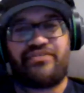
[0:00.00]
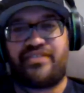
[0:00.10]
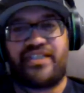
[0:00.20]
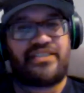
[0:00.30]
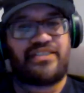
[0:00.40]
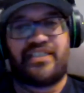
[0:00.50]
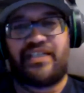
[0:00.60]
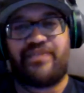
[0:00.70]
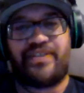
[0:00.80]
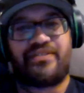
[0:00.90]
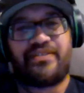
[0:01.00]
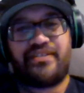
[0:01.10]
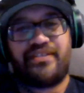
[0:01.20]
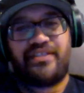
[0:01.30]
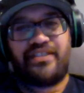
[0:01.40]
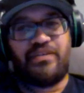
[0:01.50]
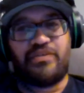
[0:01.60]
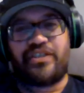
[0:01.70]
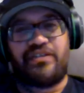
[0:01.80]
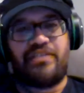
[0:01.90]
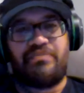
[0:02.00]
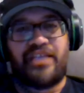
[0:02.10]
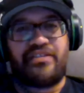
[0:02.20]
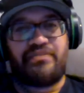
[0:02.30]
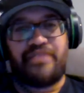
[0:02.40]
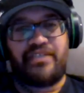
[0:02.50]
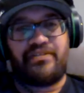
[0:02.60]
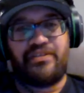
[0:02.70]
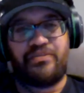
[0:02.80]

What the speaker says: 2011, there was only man-to-man.